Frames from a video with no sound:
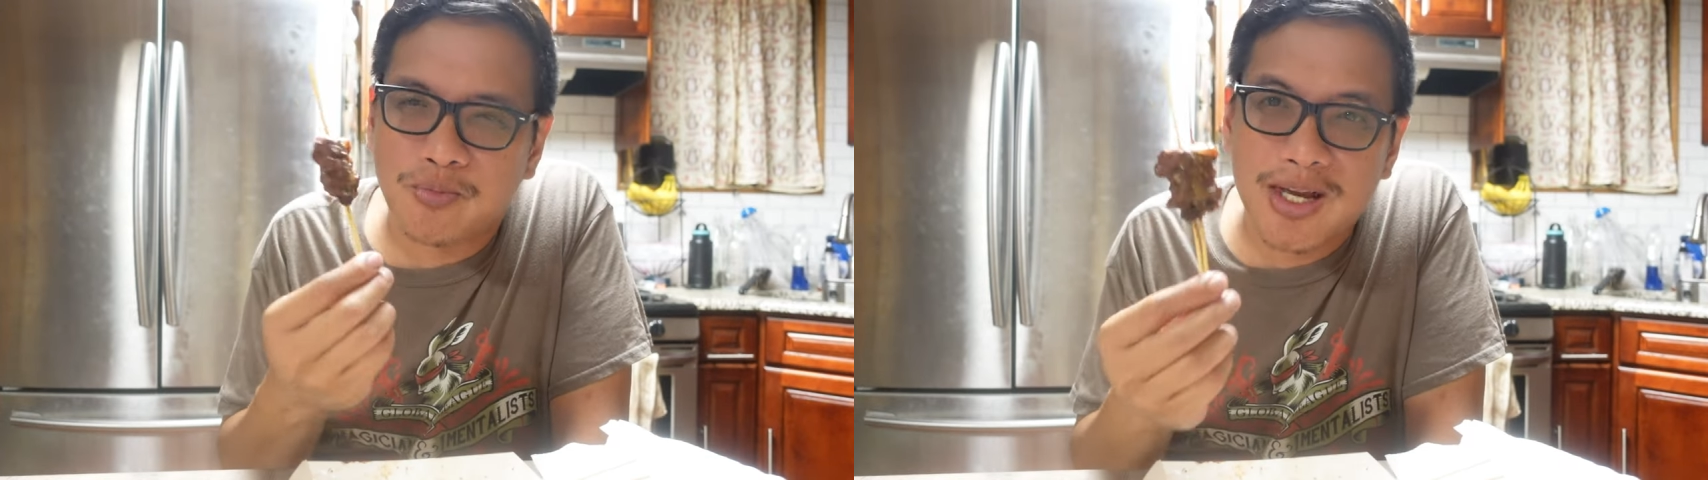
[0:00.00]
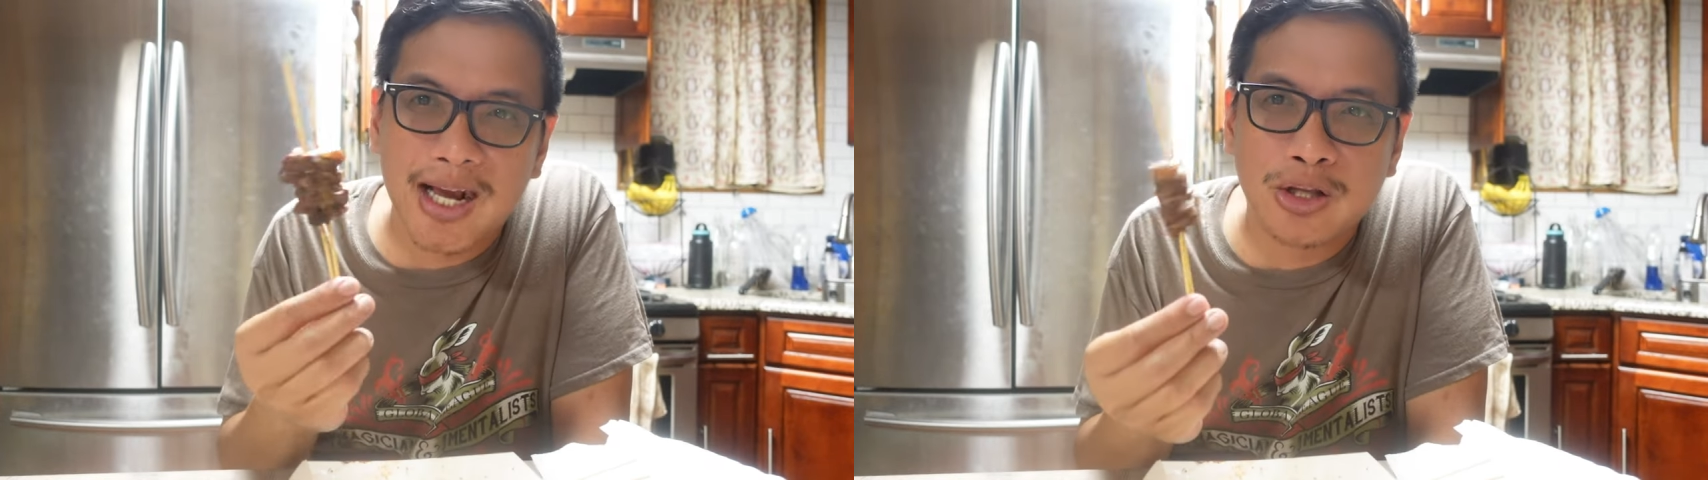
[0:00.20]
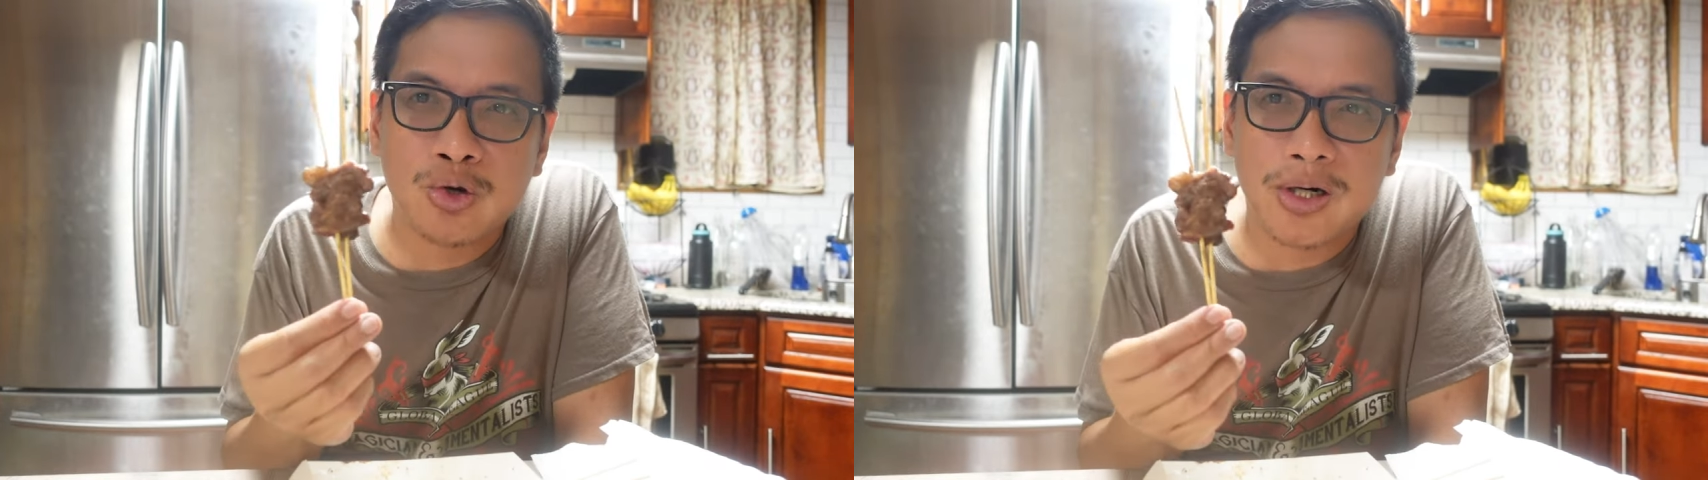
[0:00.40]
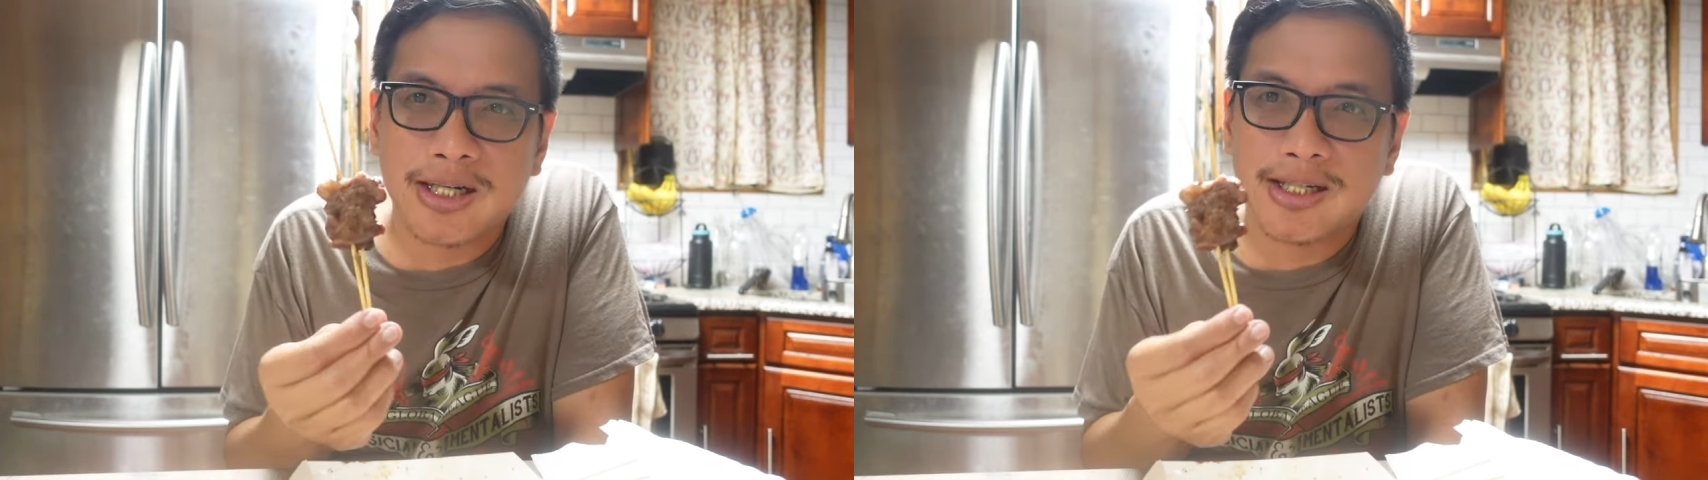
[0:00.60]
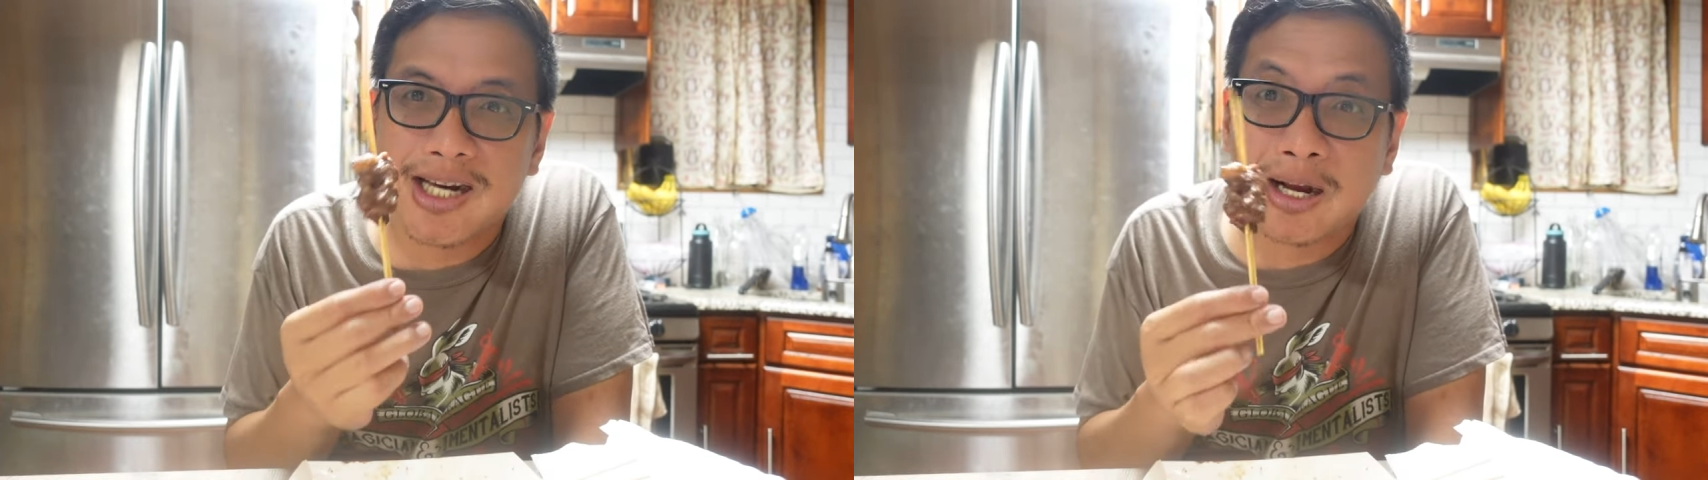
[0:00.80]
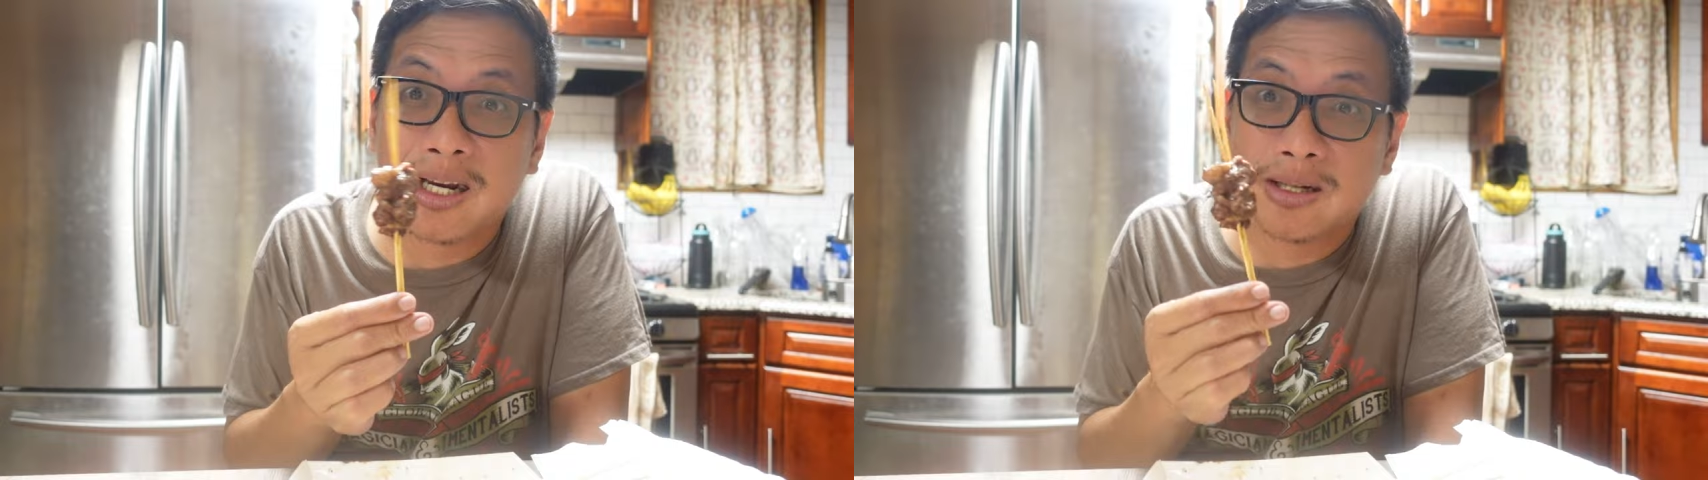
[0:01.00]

jacket